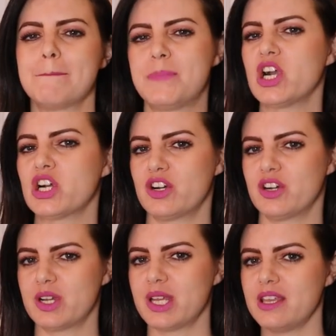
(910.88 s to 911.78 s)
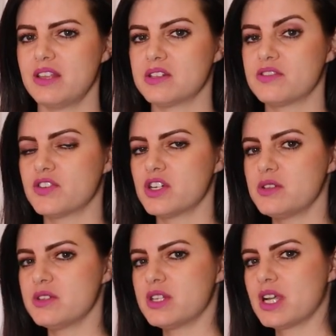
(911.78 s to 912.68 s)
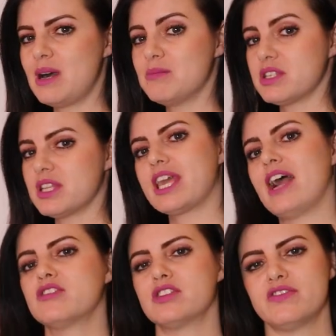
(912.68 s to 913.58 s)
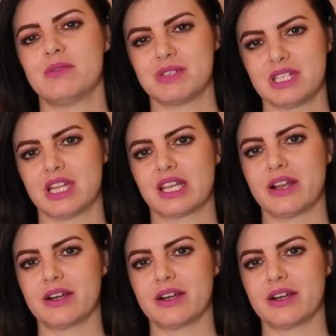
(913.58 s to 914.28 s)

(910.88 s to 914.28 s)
bird is first to come to the couch if I'm sitting